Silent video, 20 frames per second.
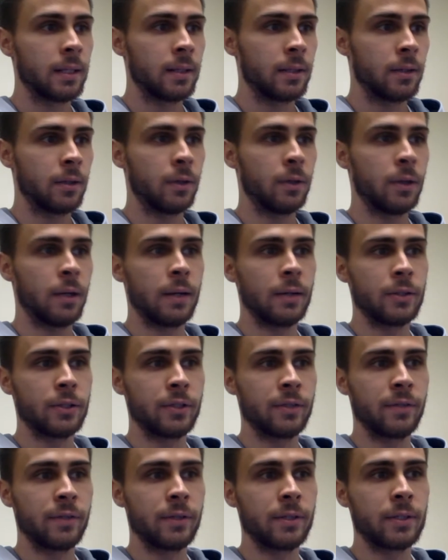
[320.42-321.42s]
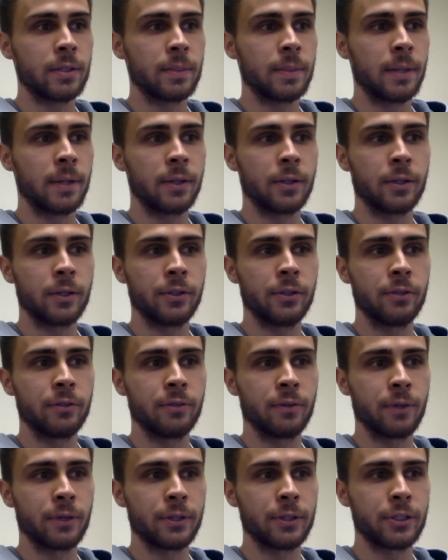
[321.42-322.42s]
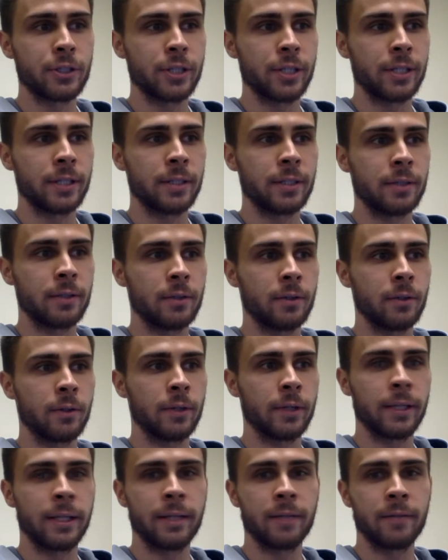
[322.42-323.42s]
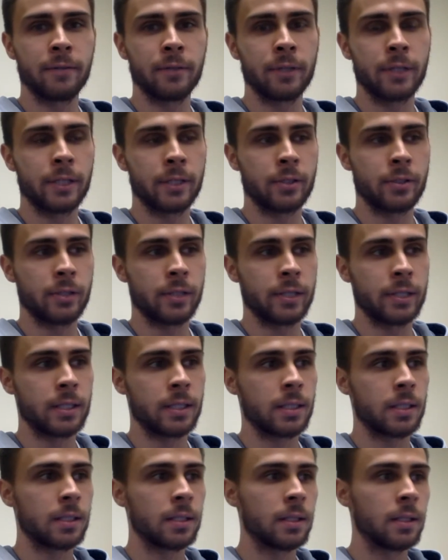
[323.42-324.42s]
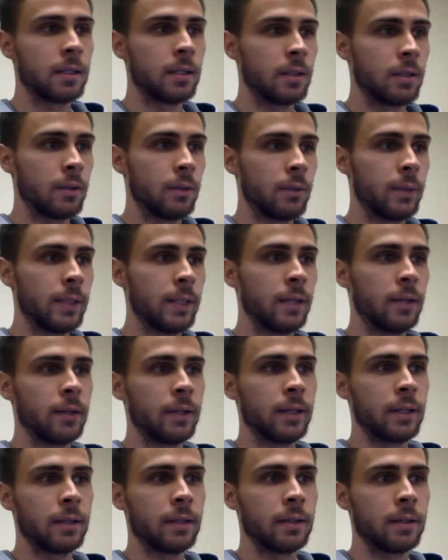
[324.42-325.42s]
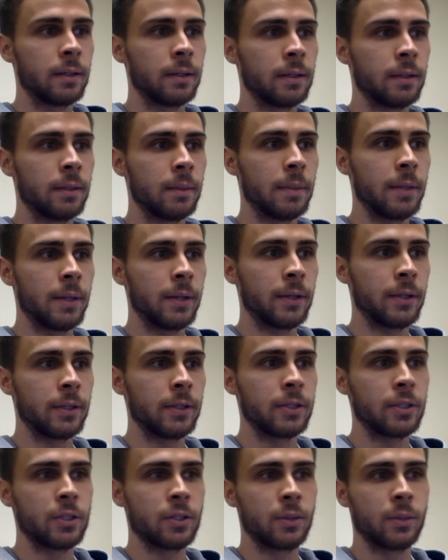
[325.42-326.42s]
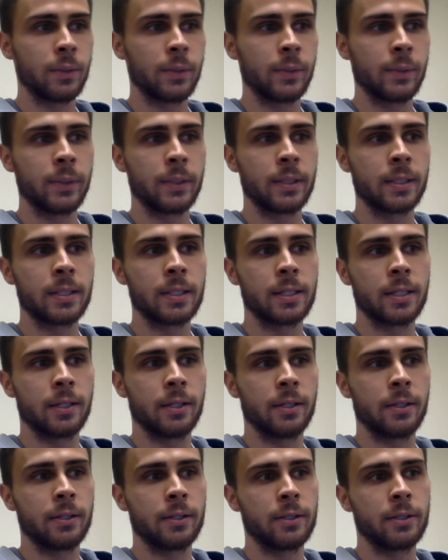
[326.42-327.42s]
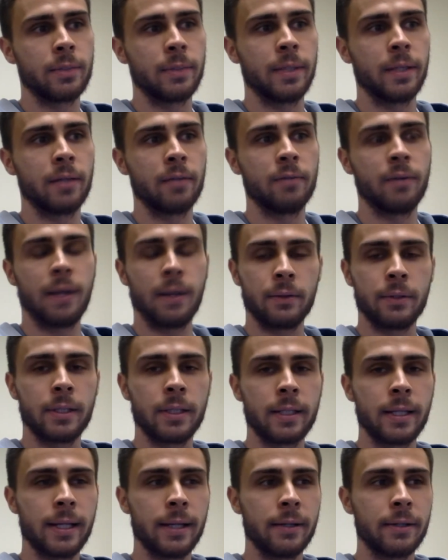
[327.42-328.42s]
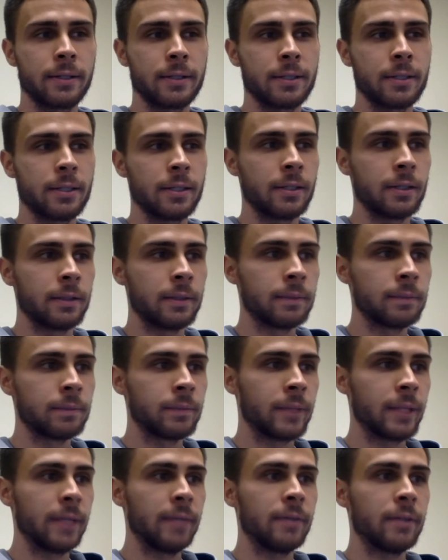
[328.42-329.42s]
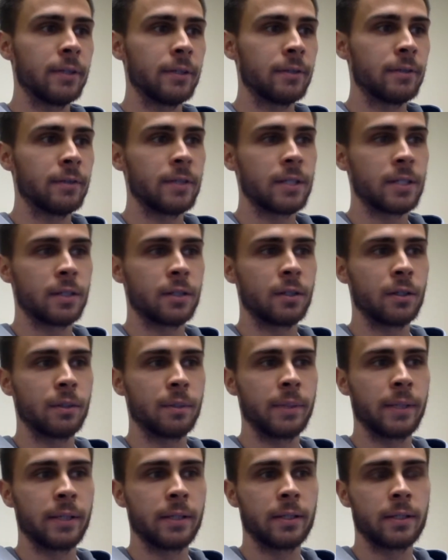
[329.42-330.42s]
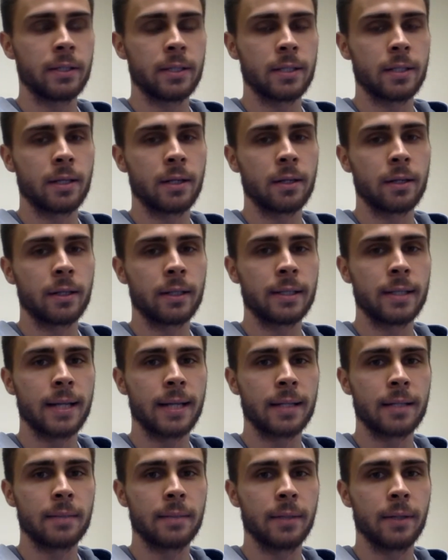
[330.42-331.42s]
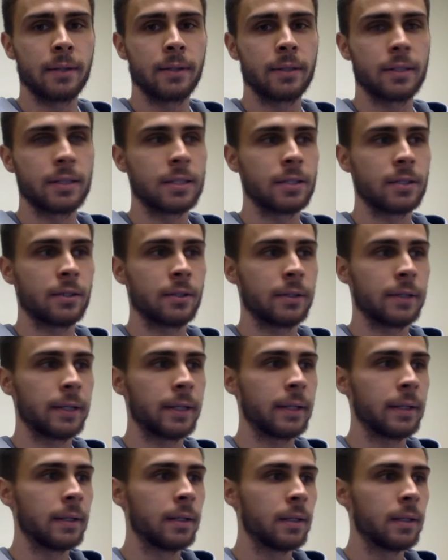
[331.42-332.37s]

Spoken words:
or how she feels about her new fortune, or any of her interests. We know little about her, so we would consider her to be a rounded character. Even her physical appearance is hardly talked about in the story.